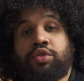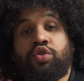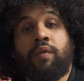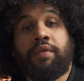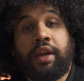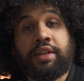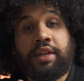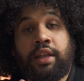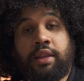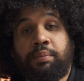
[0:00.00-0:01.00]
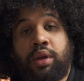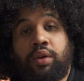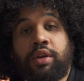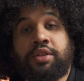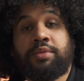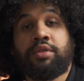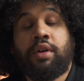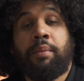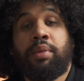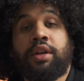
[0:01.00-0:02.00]
don't forget to hit the big red
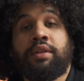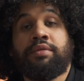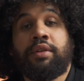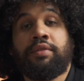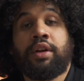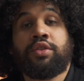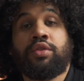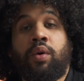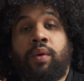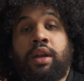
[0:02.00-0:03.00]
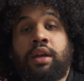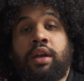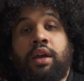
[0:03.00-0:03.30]
subscribe button if you have yet to already,